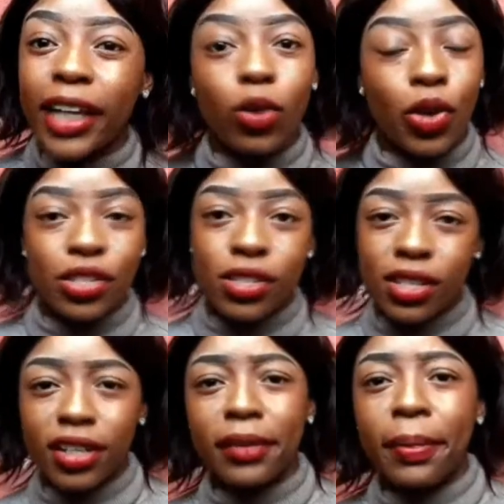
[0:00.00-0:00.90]
bite or a
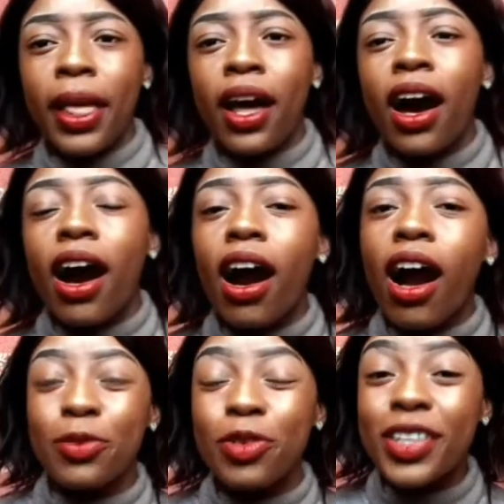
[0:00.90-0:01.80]
sting.
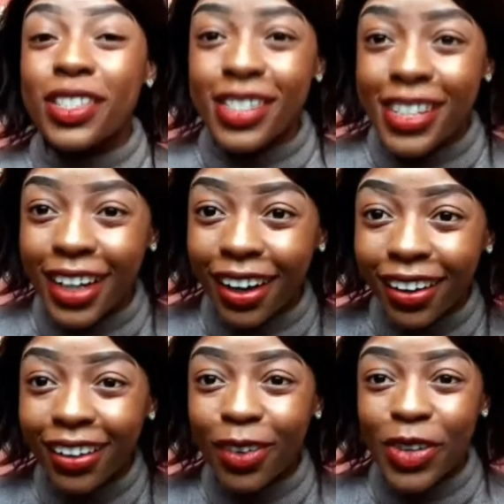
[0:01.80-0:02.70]
Remove the stinger.
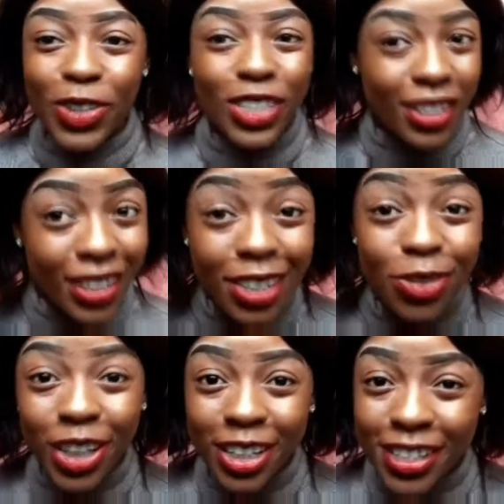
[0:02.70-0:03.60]
When you see it,
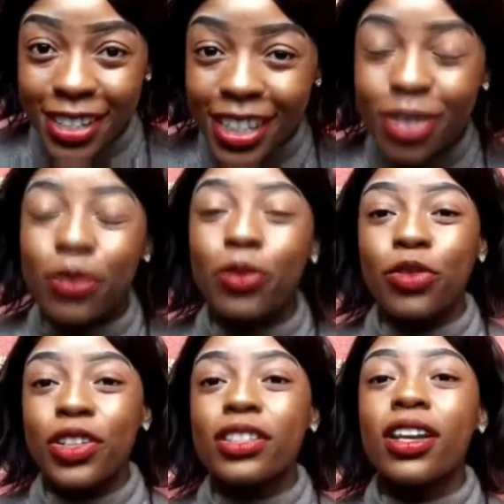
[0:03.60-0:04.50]
if you can see it,
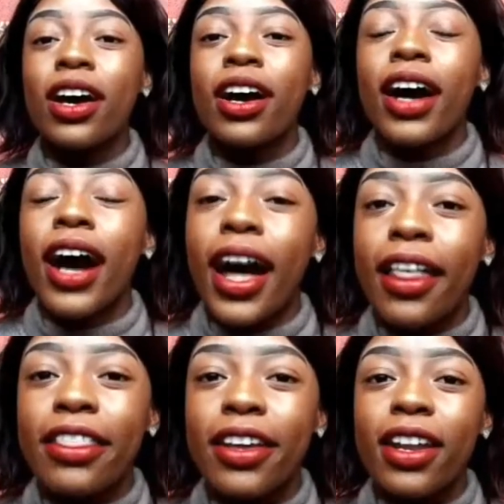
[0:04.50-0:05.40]
remove it.
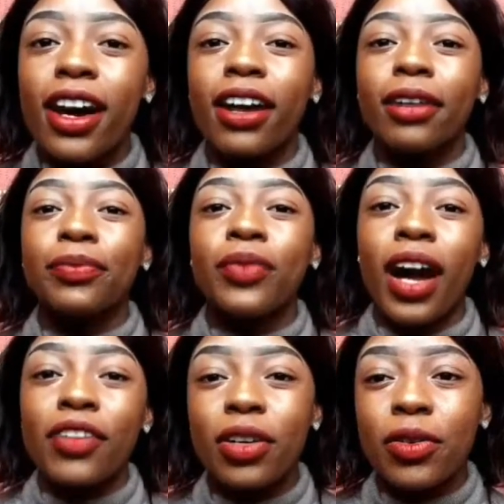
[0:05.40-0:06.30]
And then
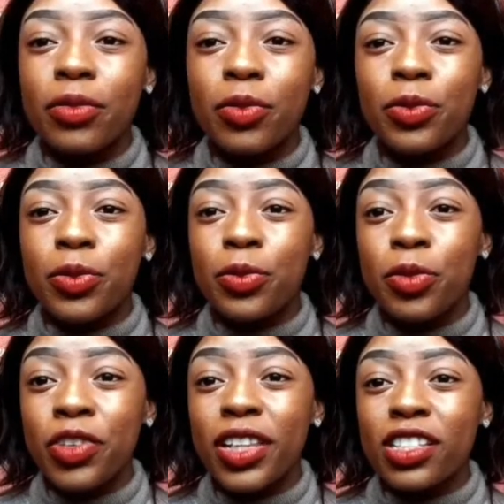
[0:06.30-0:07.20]
after
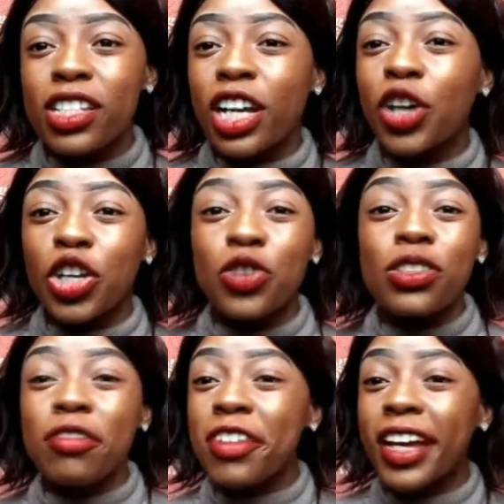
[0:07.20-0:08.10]
removing the stinger, you can
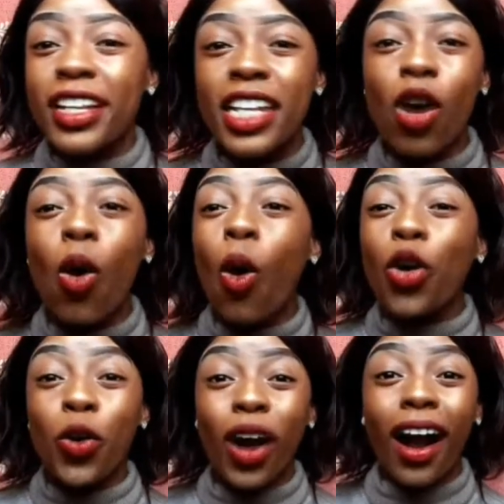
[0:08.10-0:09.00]
use a fingernail
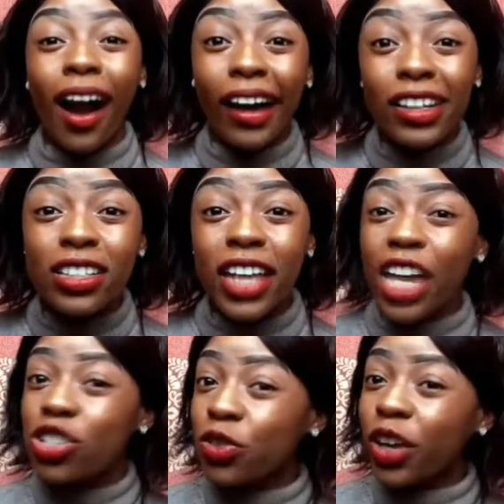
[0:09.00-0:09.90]
or your cut,
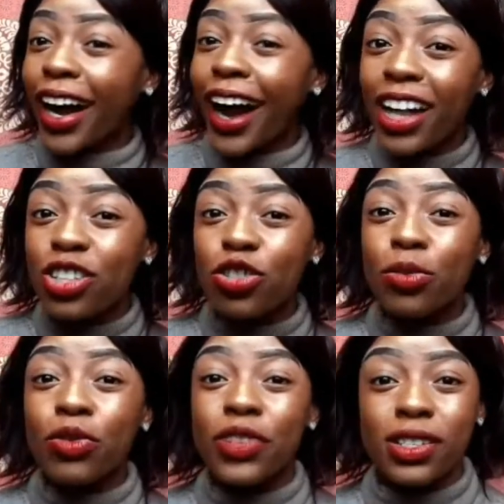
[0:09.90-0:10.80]
the edge of your cut,
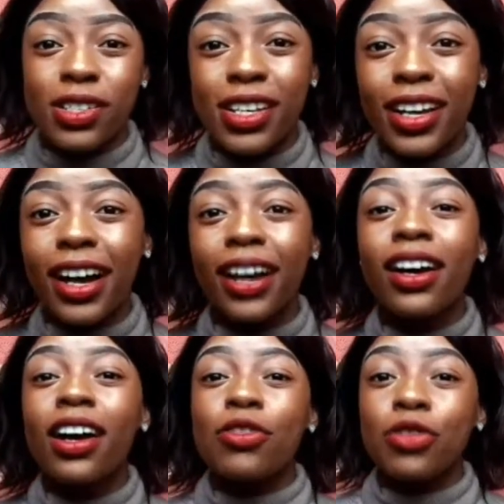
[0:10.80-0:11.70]
to remove the stinger
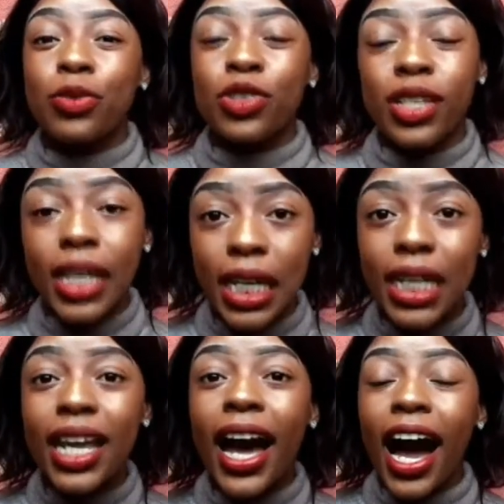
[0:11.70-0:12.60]
from your
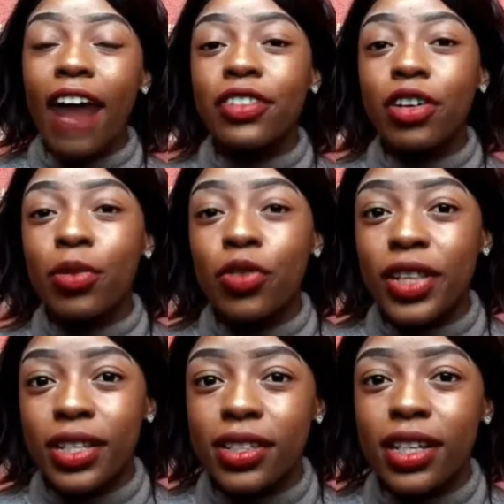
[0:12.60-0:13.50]
skin. After
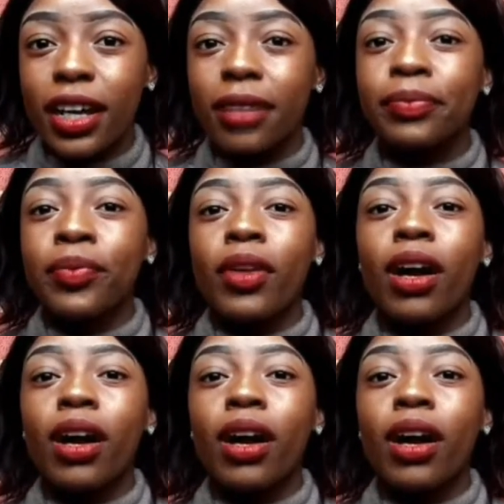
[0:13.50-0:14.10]
removing the stinger,